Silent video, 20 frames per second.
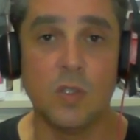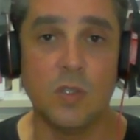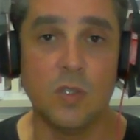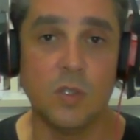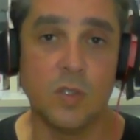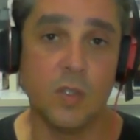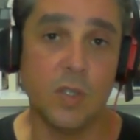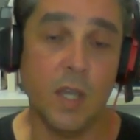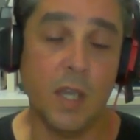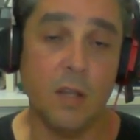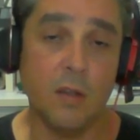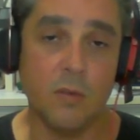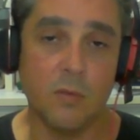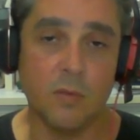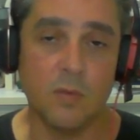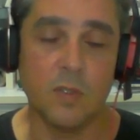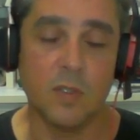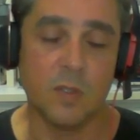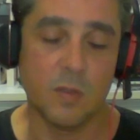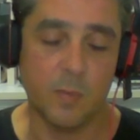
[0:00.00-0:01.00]

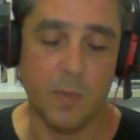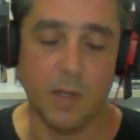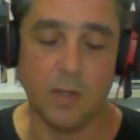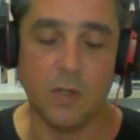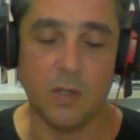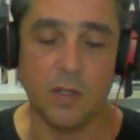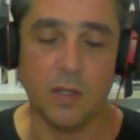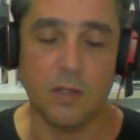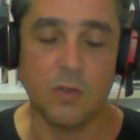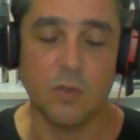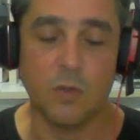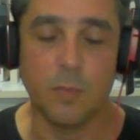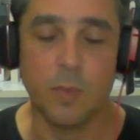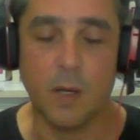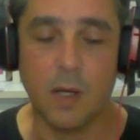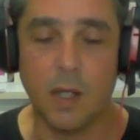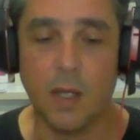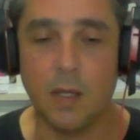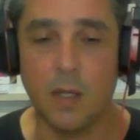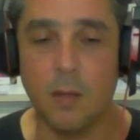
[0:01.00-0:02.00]
channel, especially Super
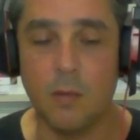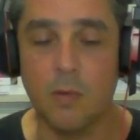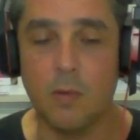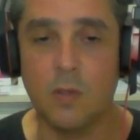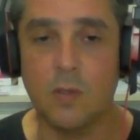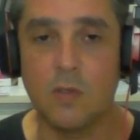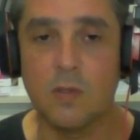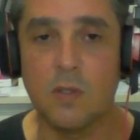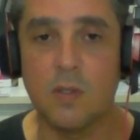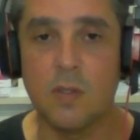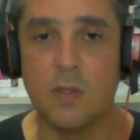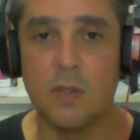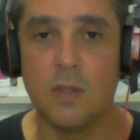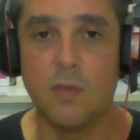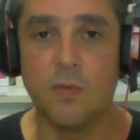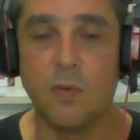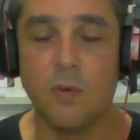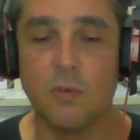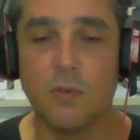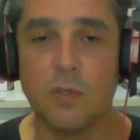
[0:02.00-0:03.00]
Academic, is
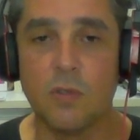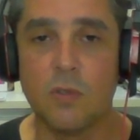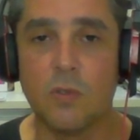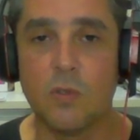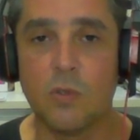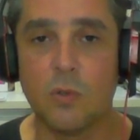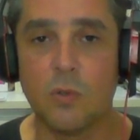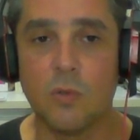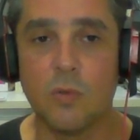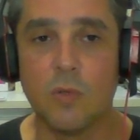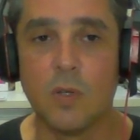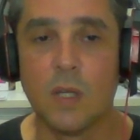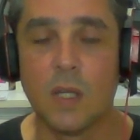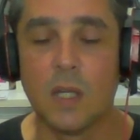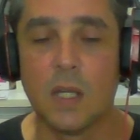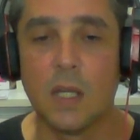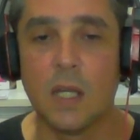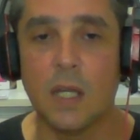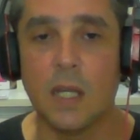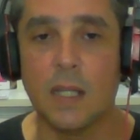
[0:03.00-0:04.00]
devoted to
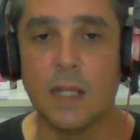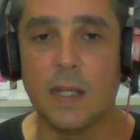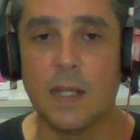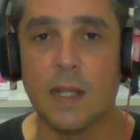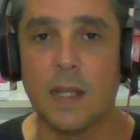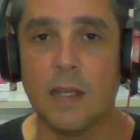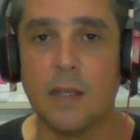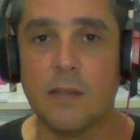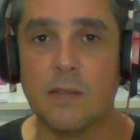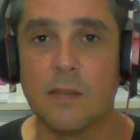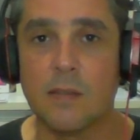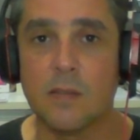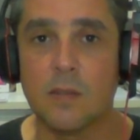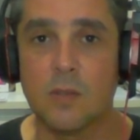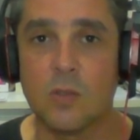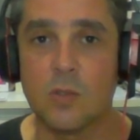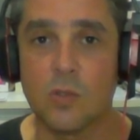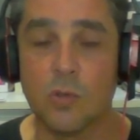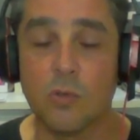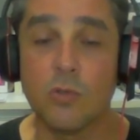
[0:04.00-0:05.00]
analyze
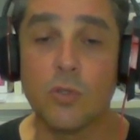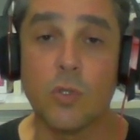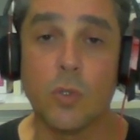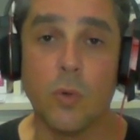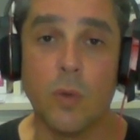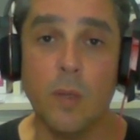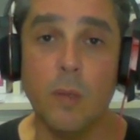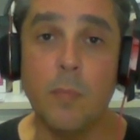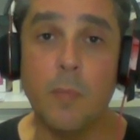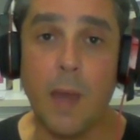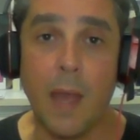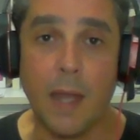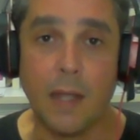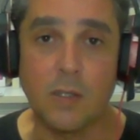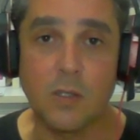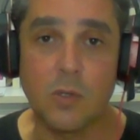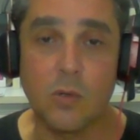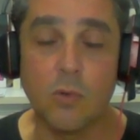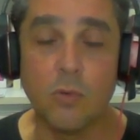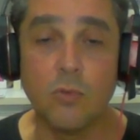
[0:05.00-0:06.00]
social
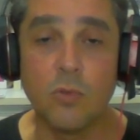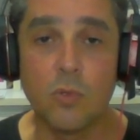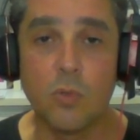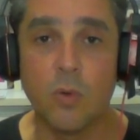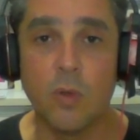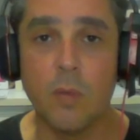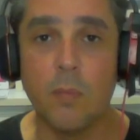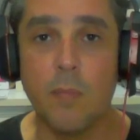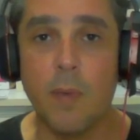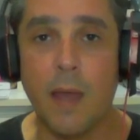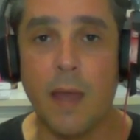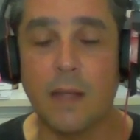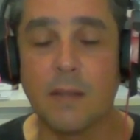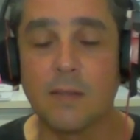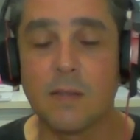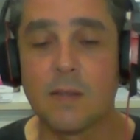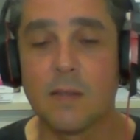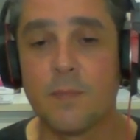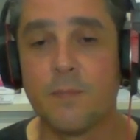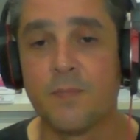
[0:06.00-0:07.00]
impacts, cultural
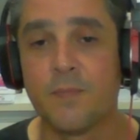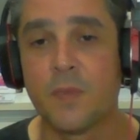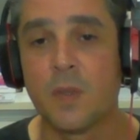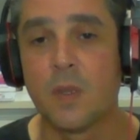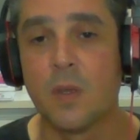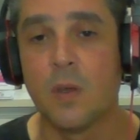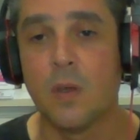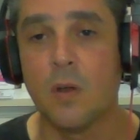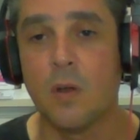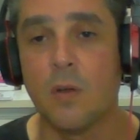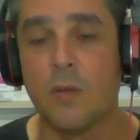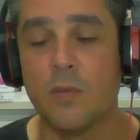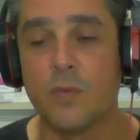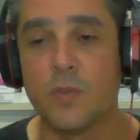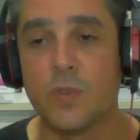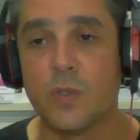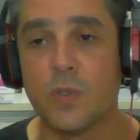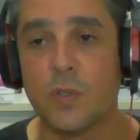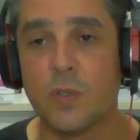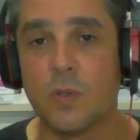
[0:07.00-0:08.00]
impacts of
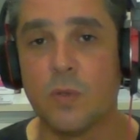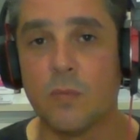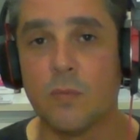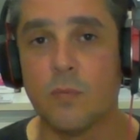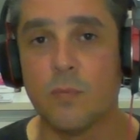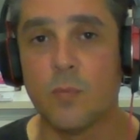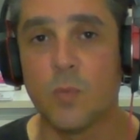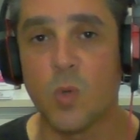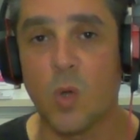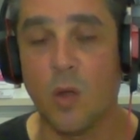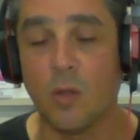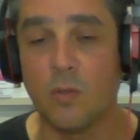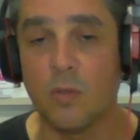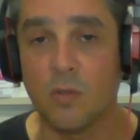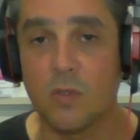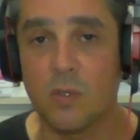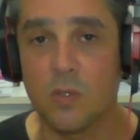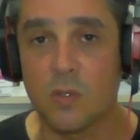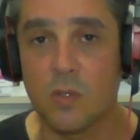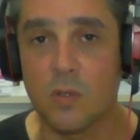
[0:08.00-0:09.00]
certain
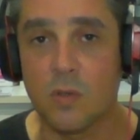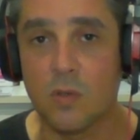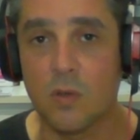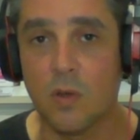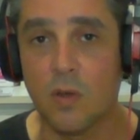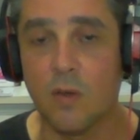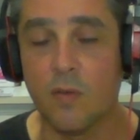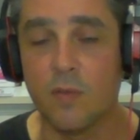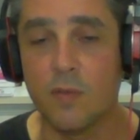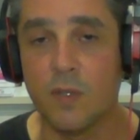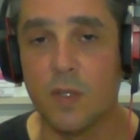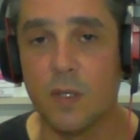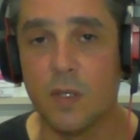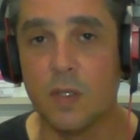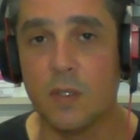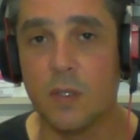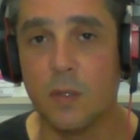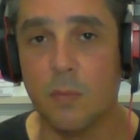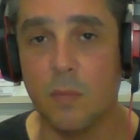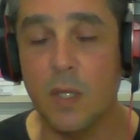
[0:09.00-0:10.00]
products of
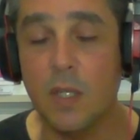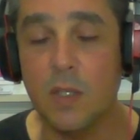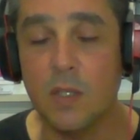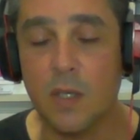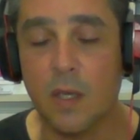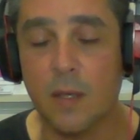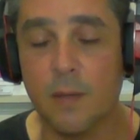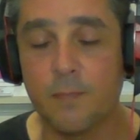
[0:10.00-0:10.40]
the media.